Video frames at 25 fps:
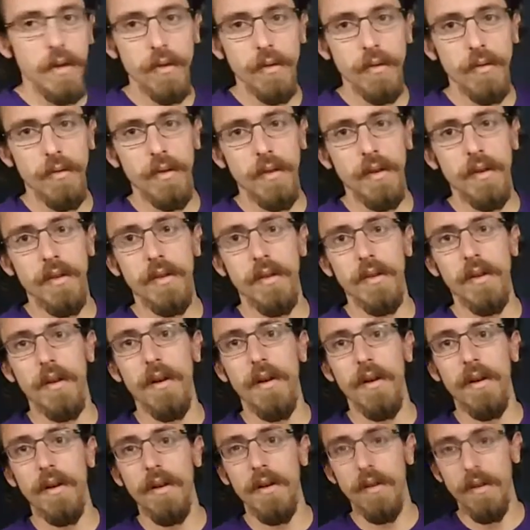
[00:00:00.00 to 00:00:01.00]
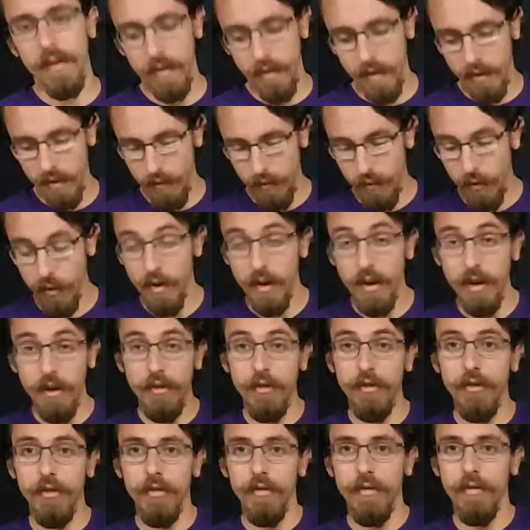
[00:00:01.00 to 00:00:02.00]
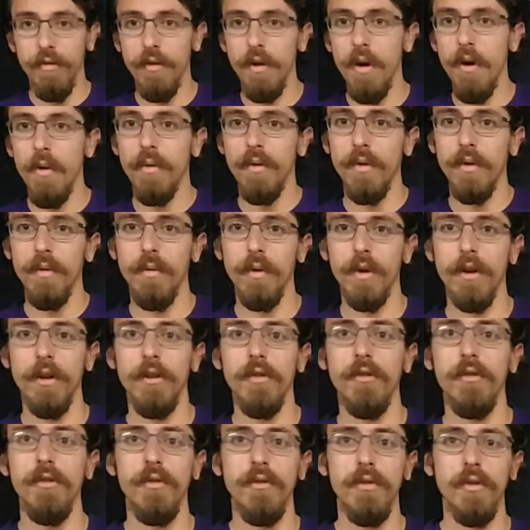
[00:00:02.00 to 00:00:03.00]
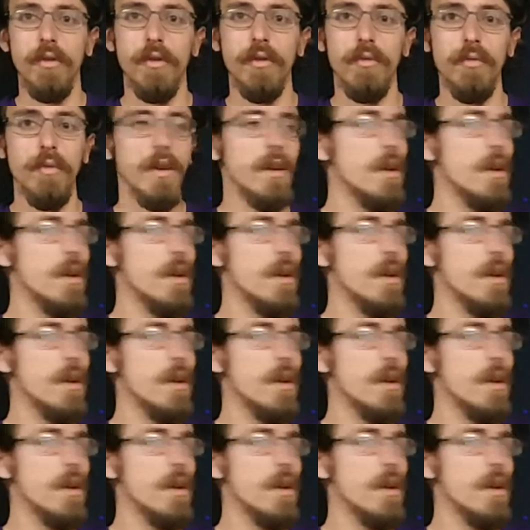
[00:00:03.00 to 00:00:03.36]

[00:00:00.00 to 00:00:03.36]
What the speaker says: degrees for each note. We're going to choose 3